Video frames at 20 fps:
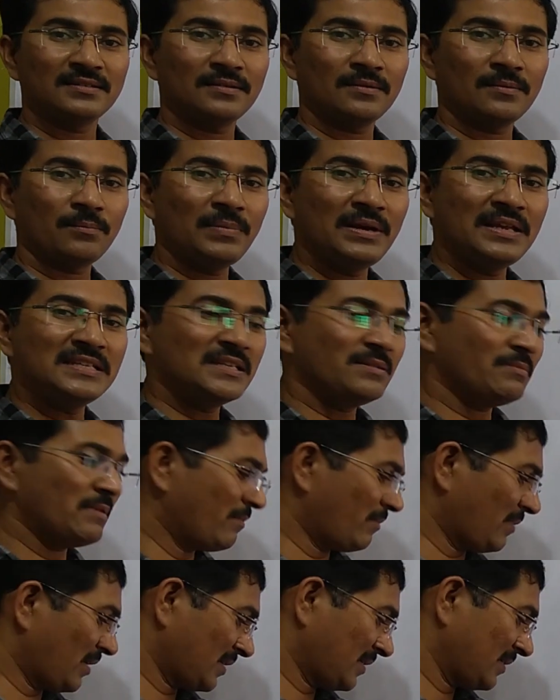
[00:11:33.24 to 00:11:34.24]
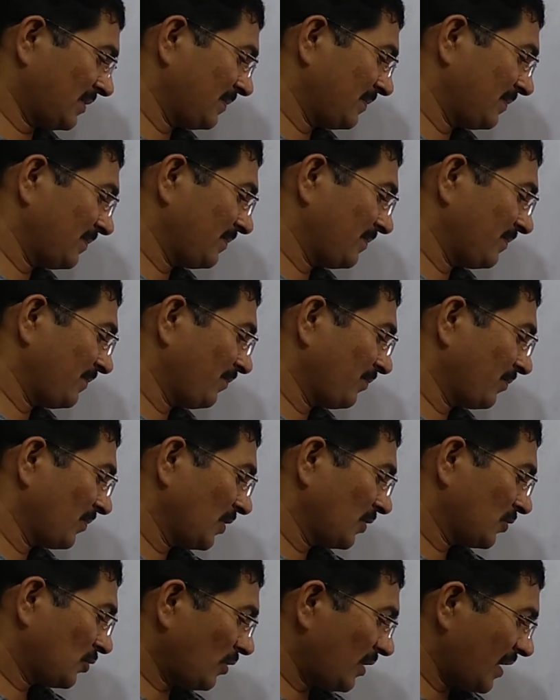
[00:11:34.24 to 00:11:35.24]
Please remember.
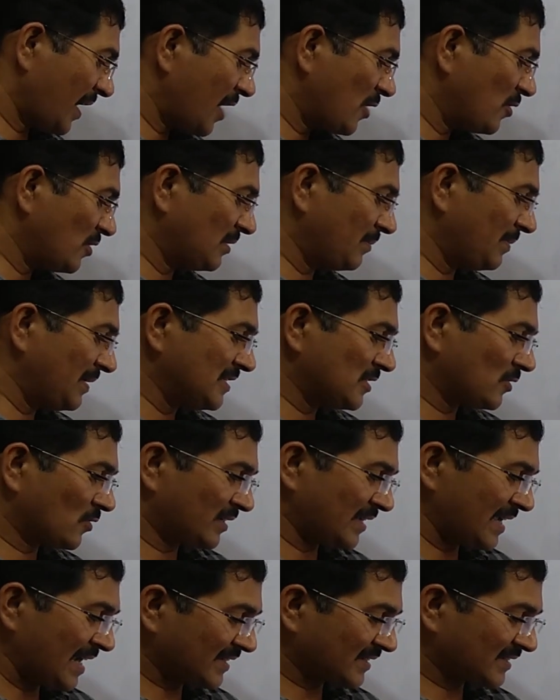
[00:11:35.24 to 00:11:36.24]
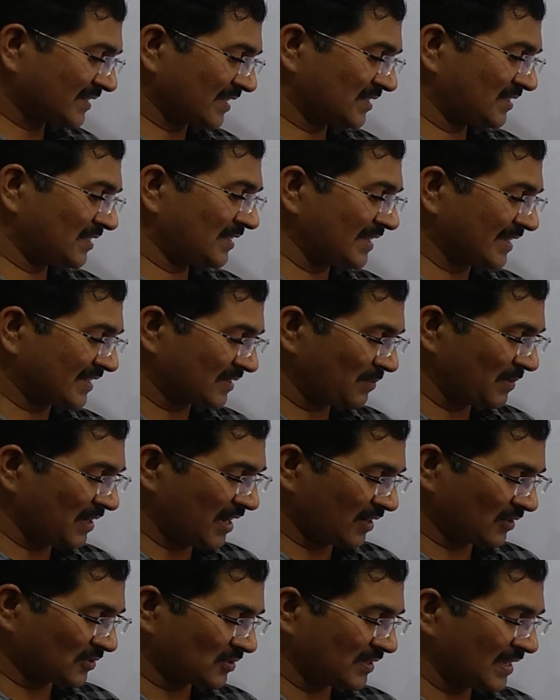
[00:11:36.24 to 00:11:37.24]
So A union B is equal to X such that X
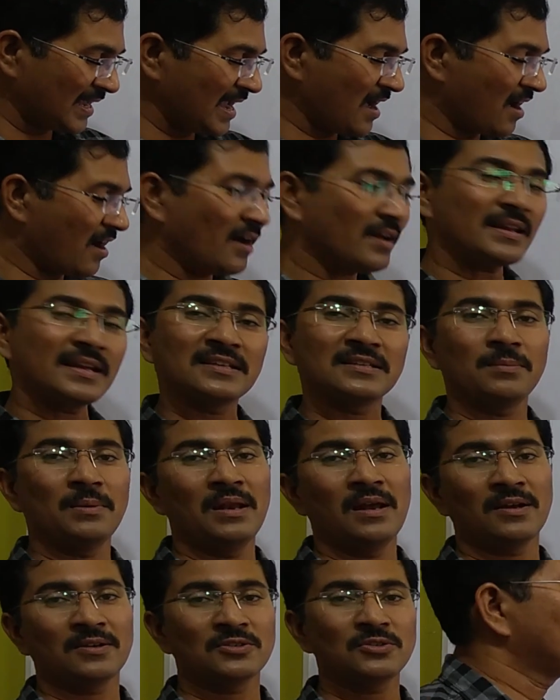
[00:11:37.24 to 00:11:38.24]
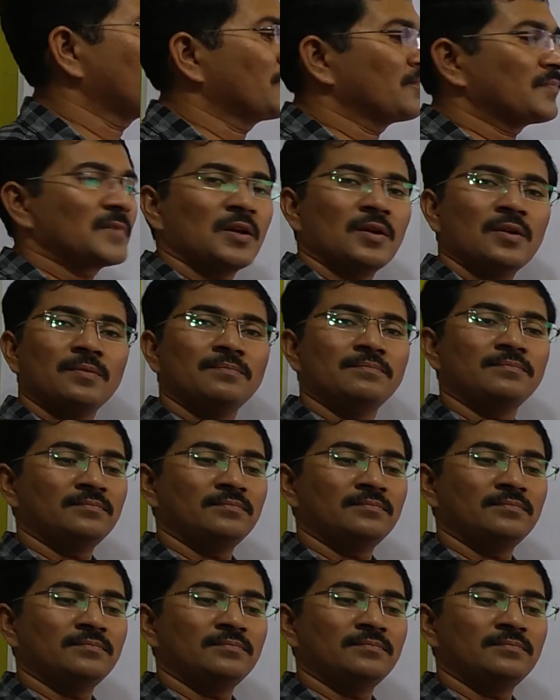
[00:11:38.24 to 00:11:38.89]
belongs to A or X belongs to B.